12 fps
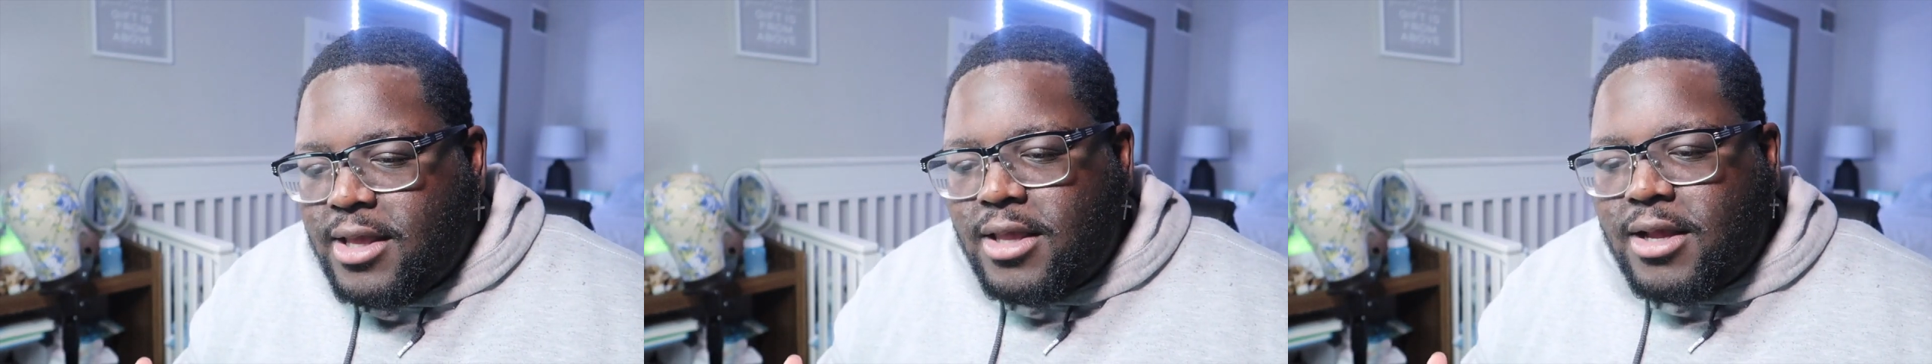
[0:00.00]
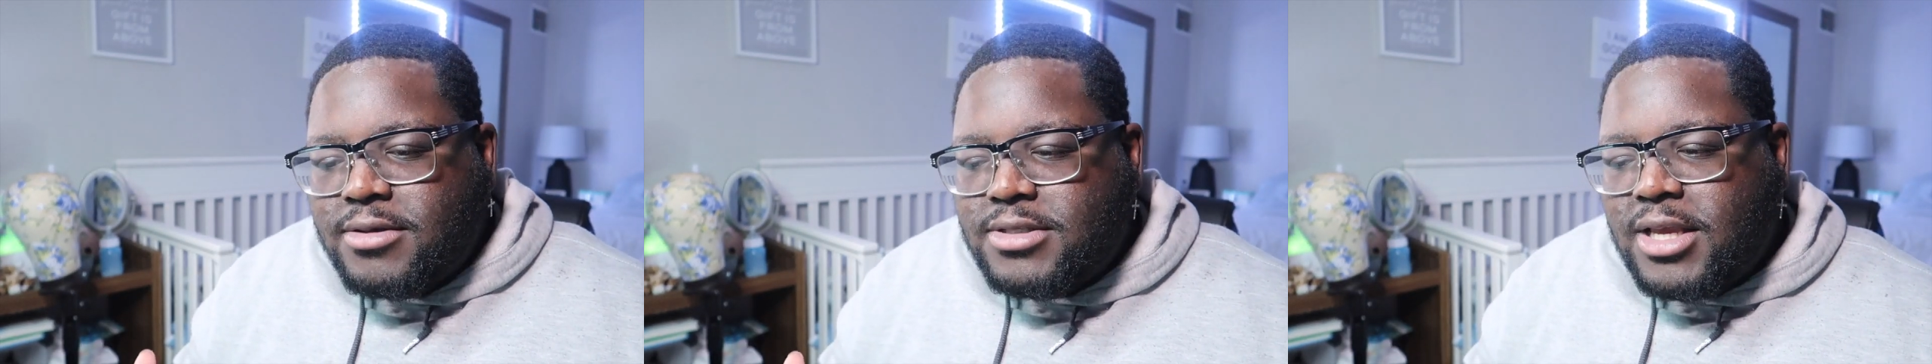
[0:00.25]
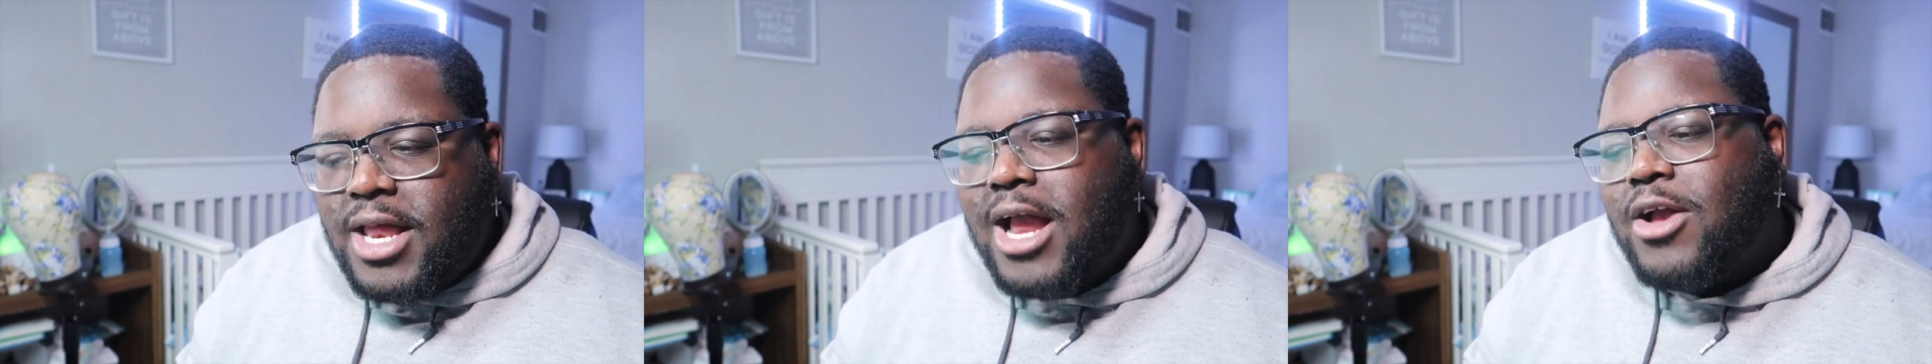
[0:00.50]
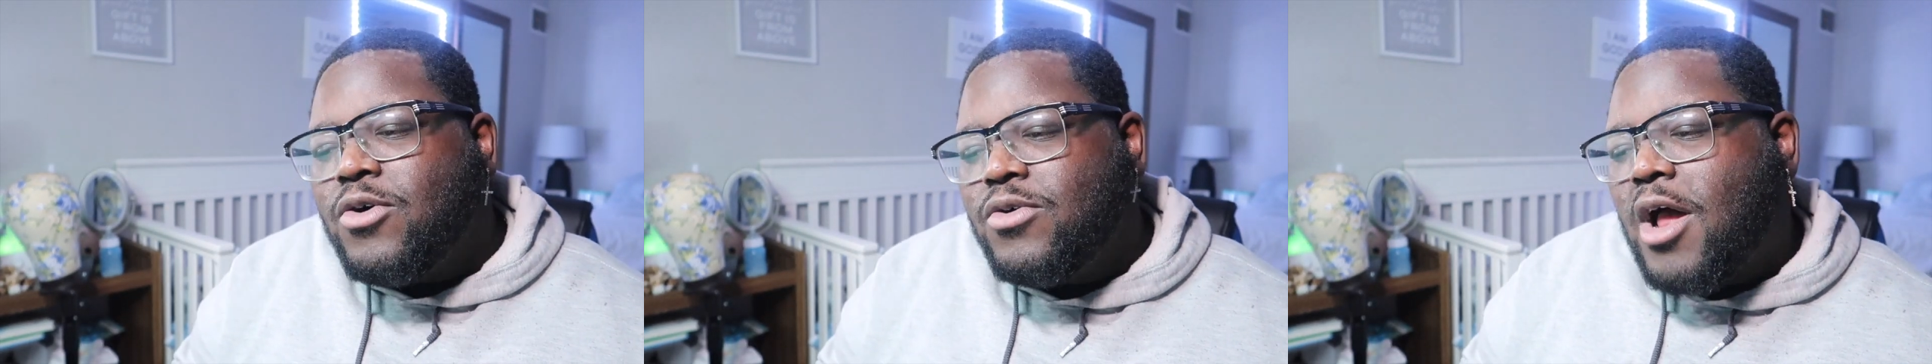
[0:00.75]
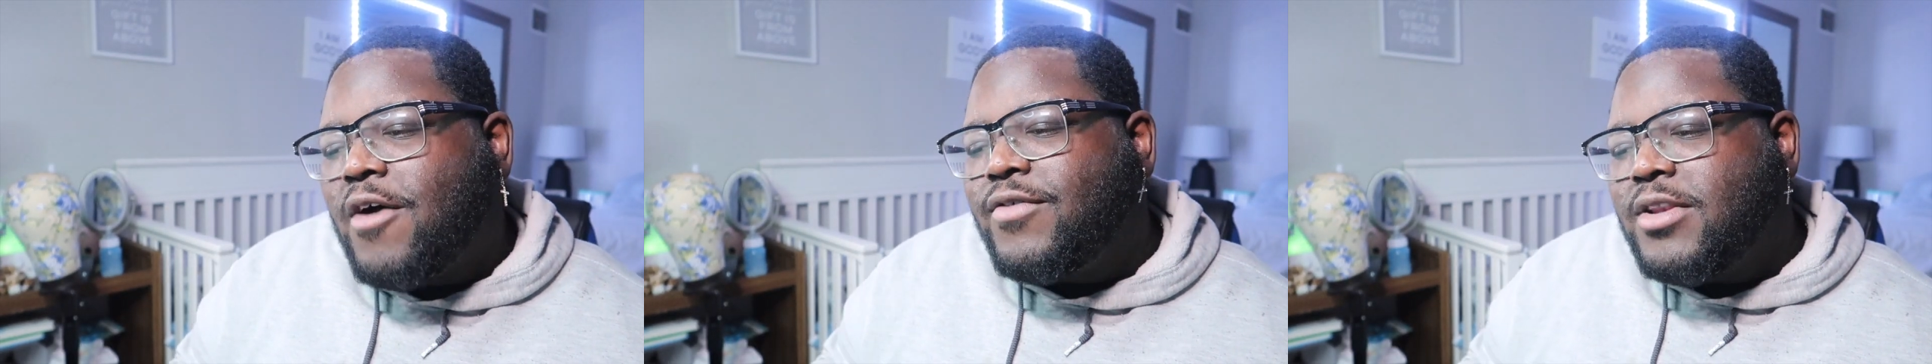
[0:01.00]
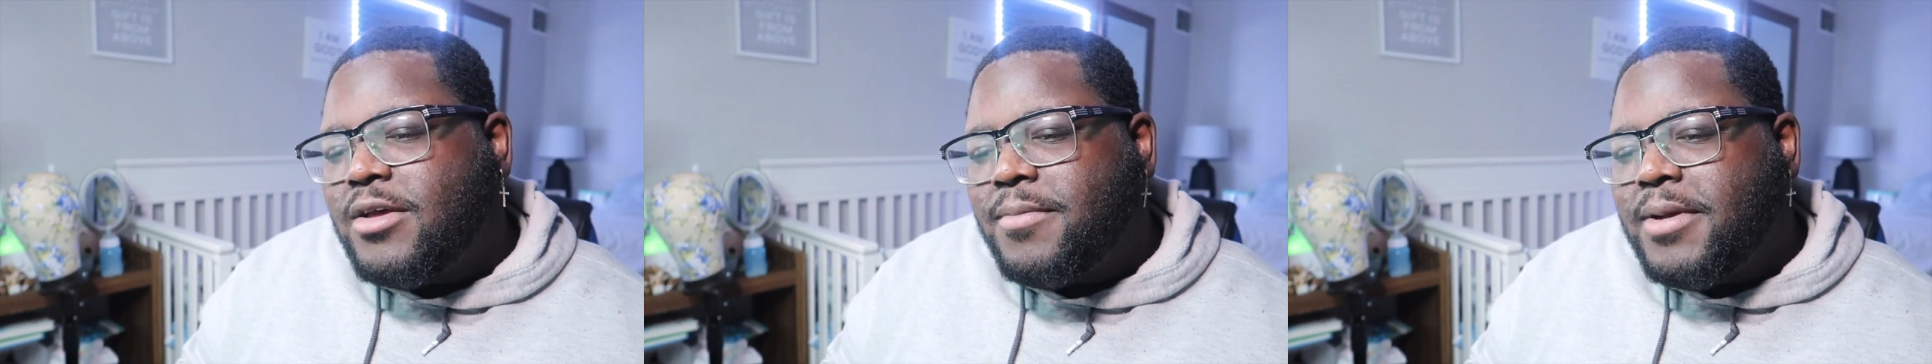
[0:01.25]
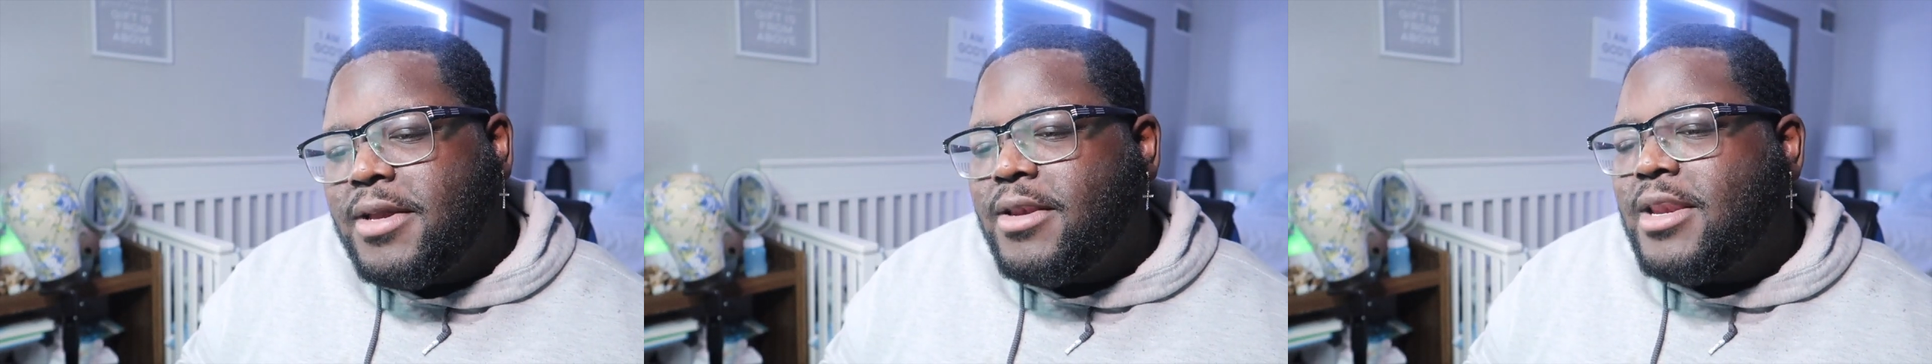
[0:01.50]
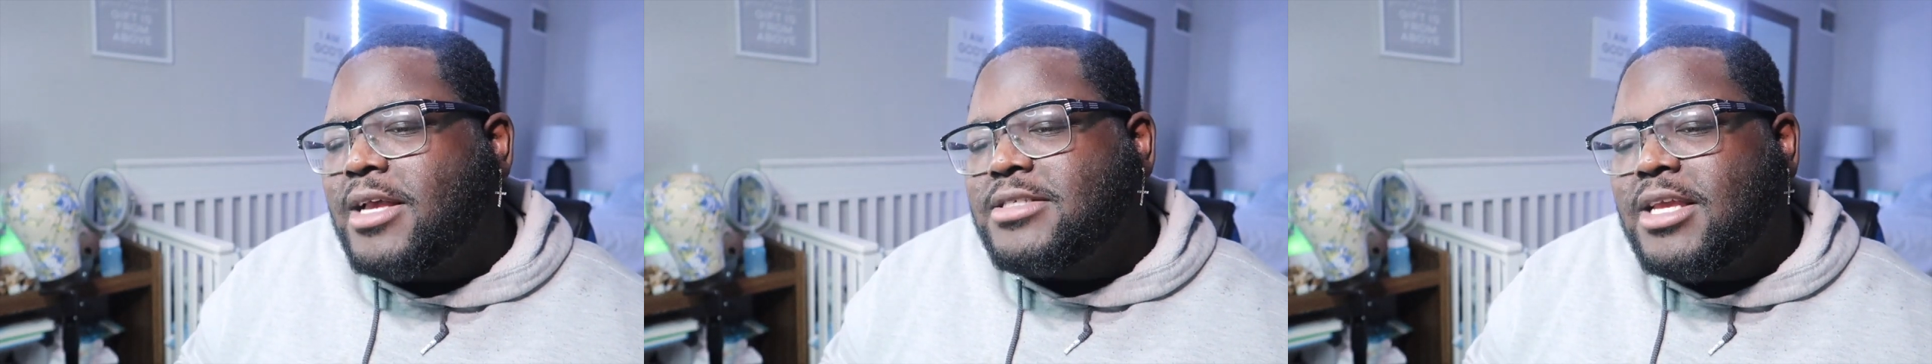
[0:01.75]
You know what I'm saying? I cooled off a little bit.
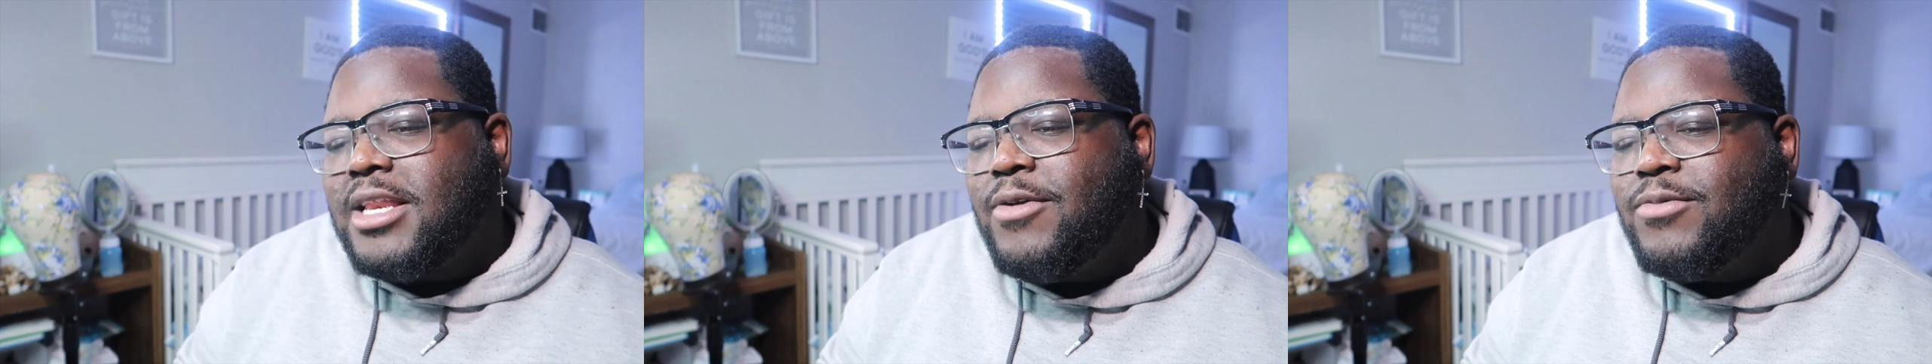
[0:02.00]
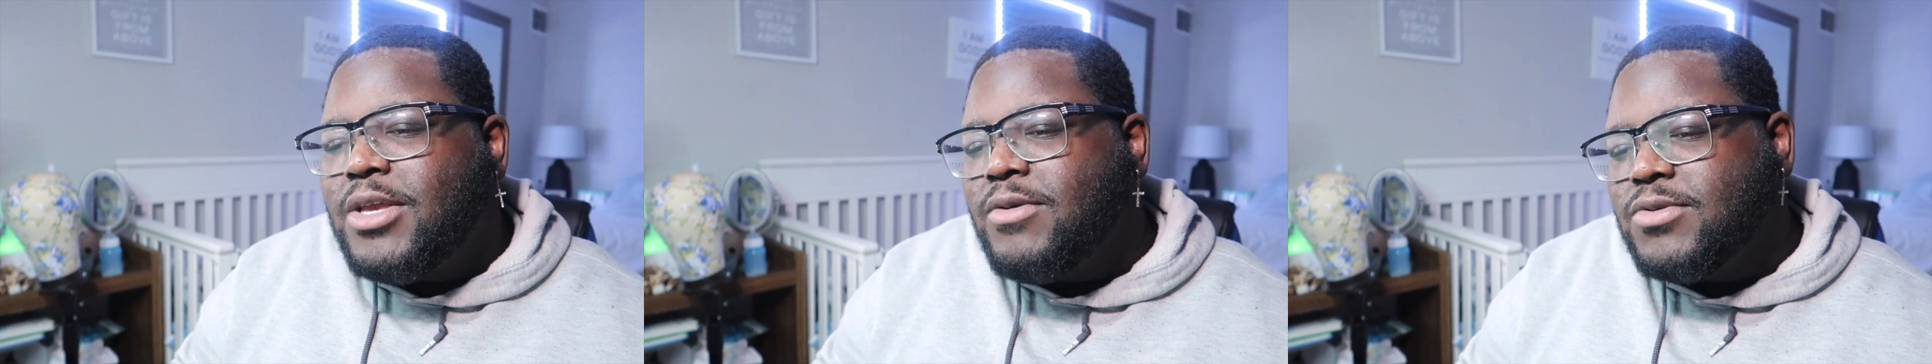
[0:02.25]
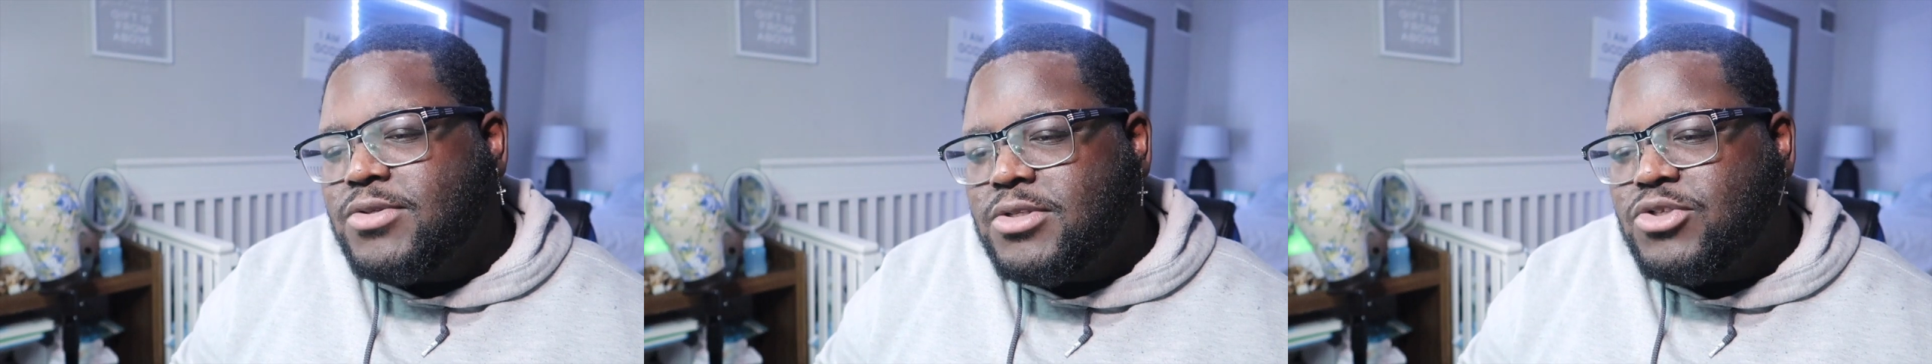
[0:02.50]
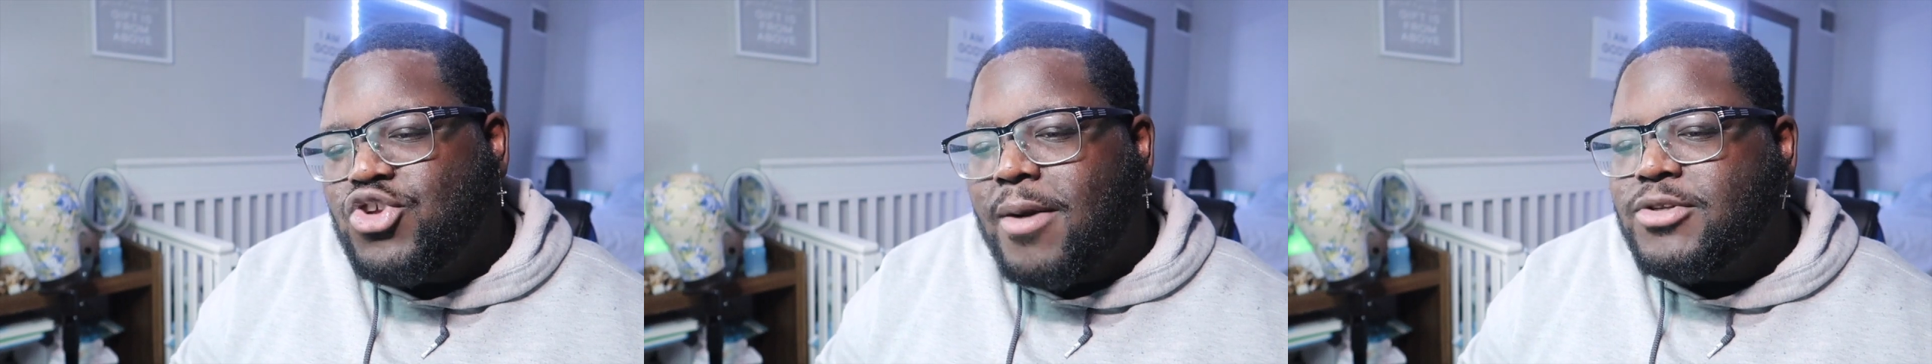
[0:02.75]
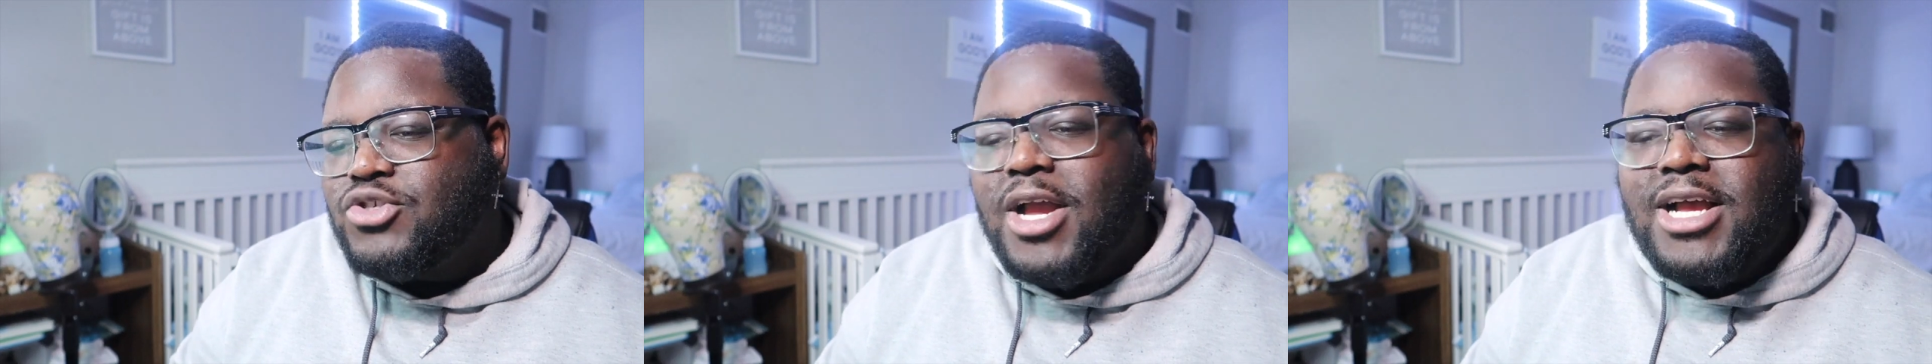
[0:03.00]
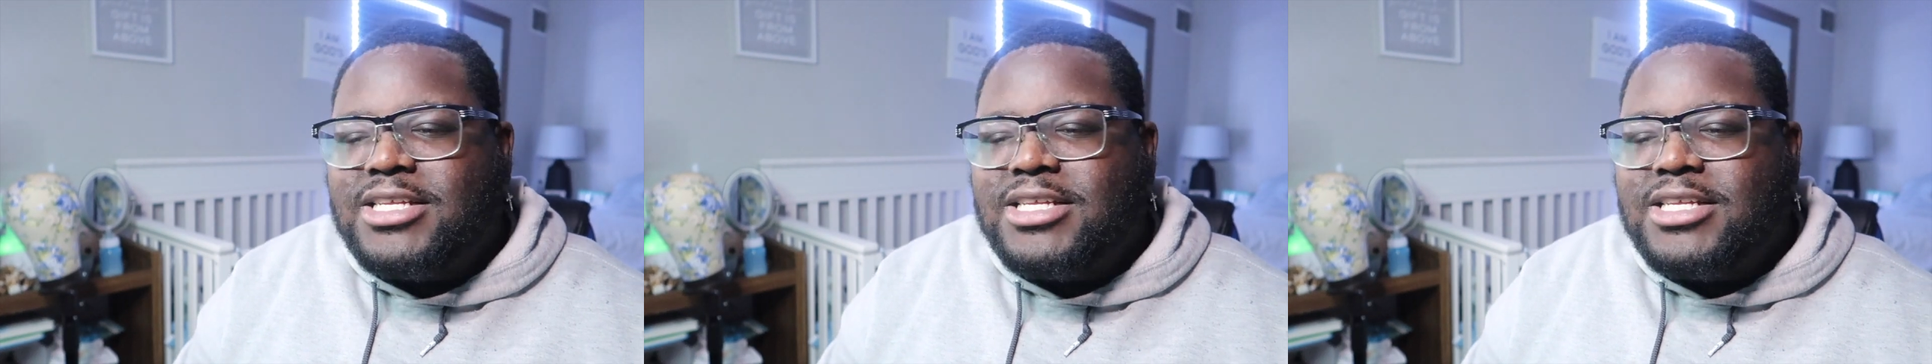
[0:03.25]
Not saying he was dropping trash.